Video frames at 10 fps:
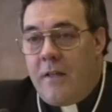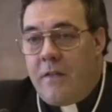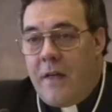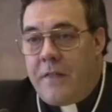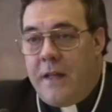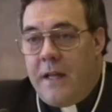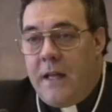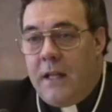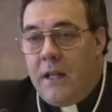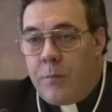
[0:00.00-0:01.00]
that
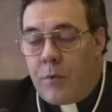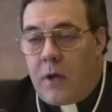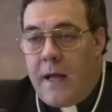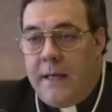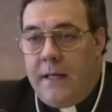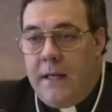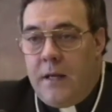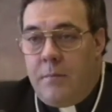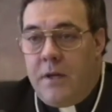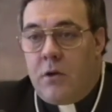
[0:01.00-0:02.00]
the liberal
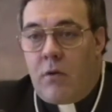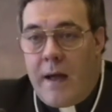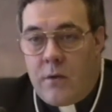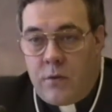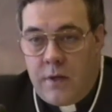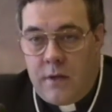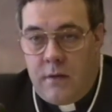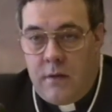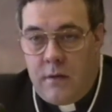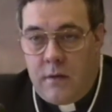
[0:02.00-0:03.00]
idea be grounded
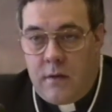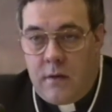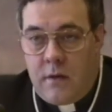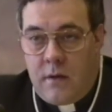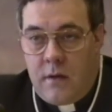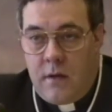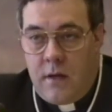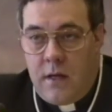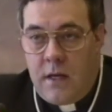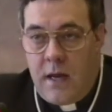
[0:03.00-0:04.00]

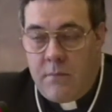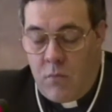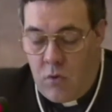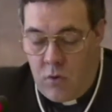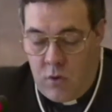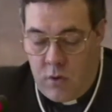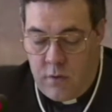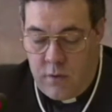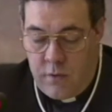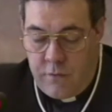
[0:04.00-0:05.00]
in a moral
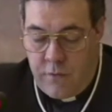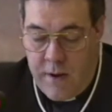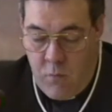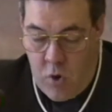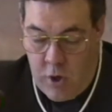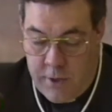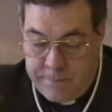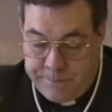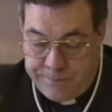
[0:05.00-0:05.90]
framework.